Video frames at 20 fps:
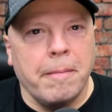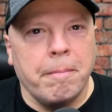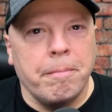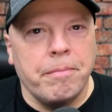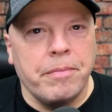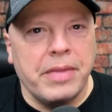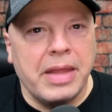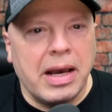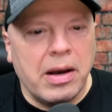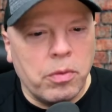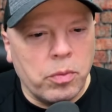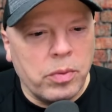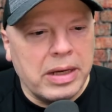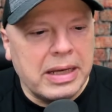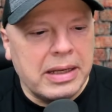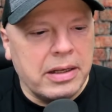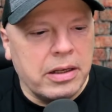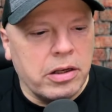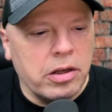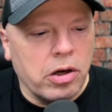that
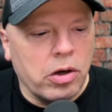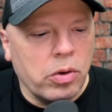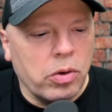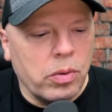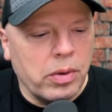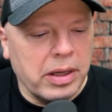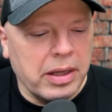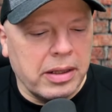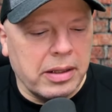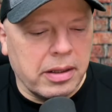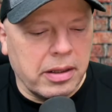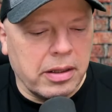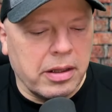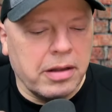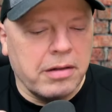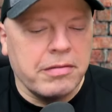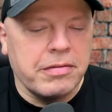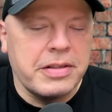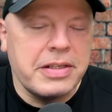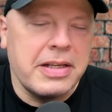we know and
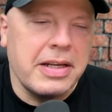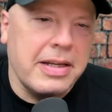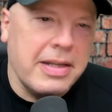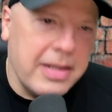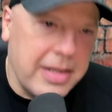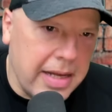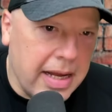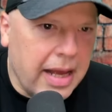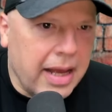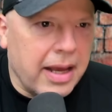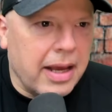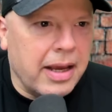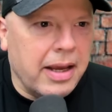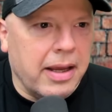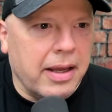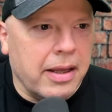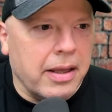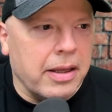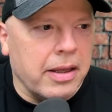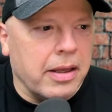love
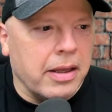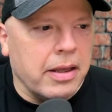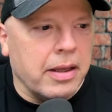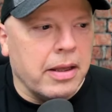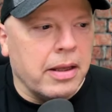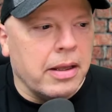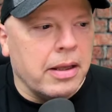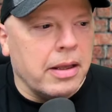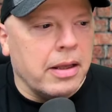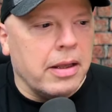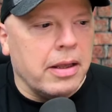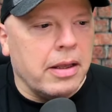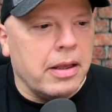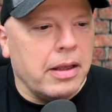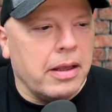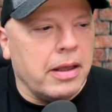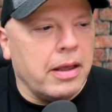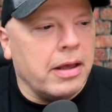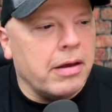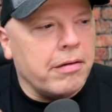today
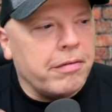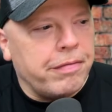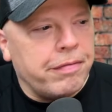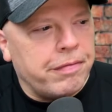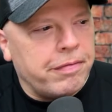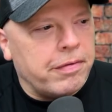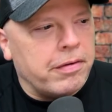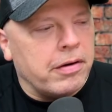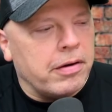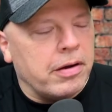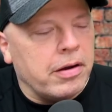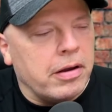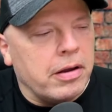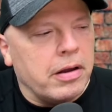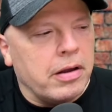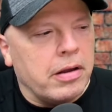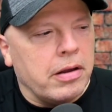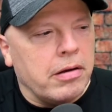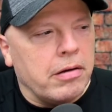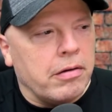if
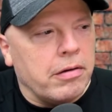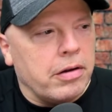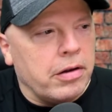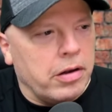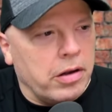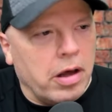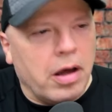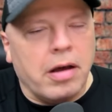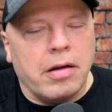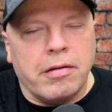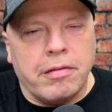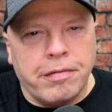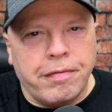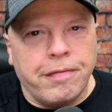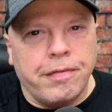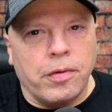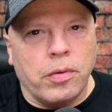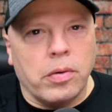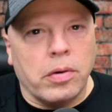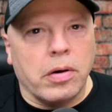not
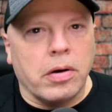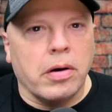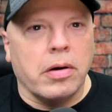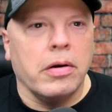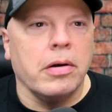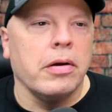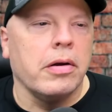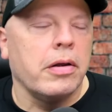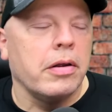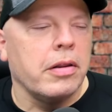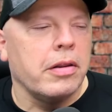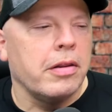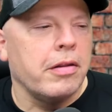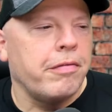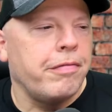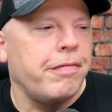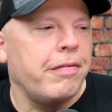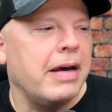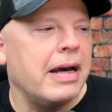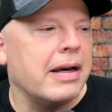for the
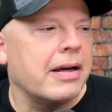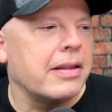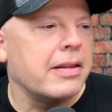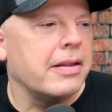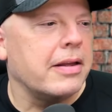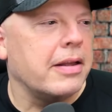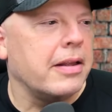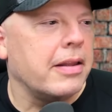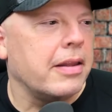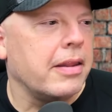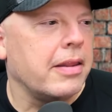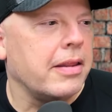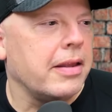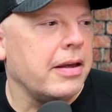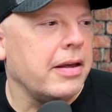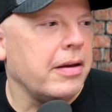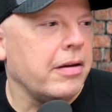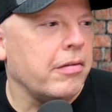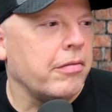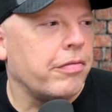fact that
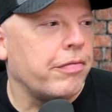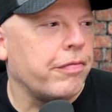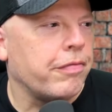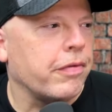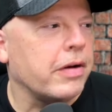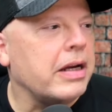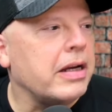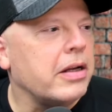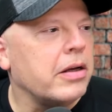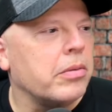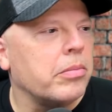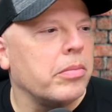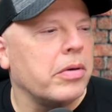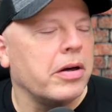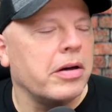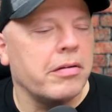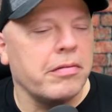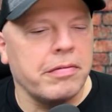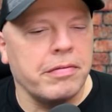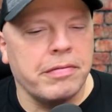the freedom
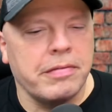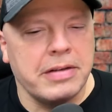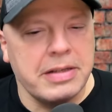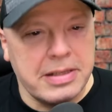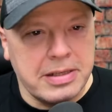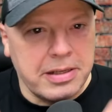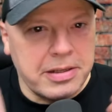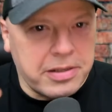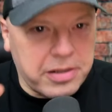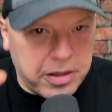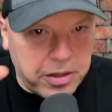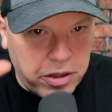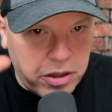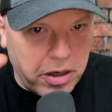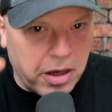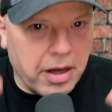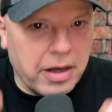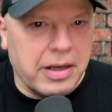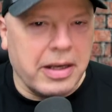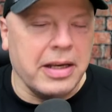of disc
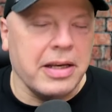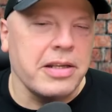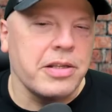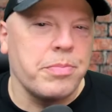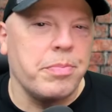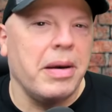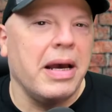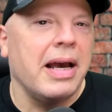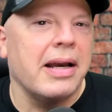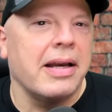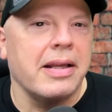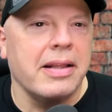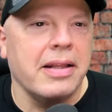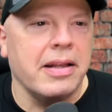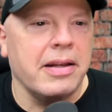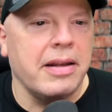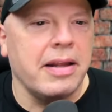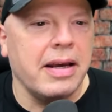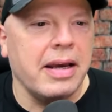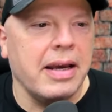jockeys back in
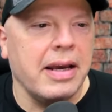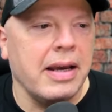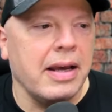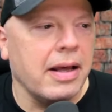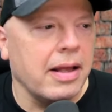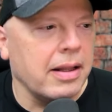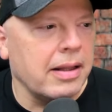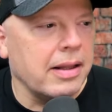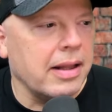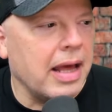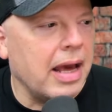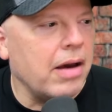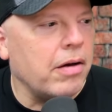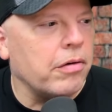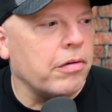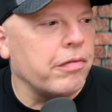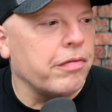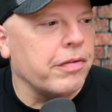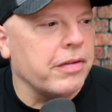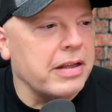the day
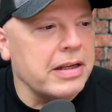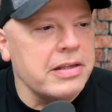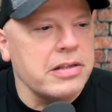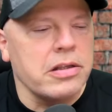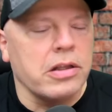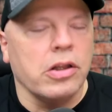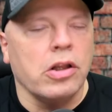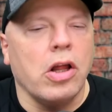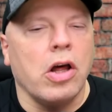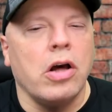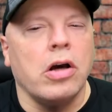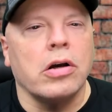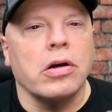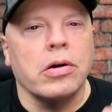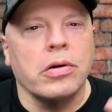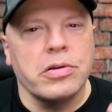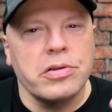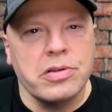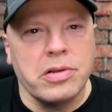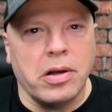allowed for these
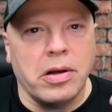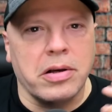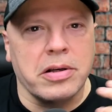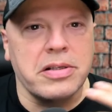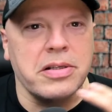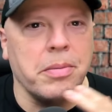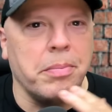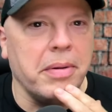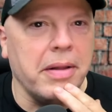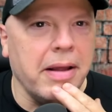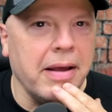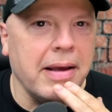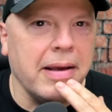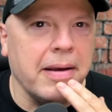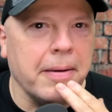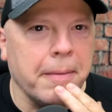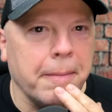longer songs to play.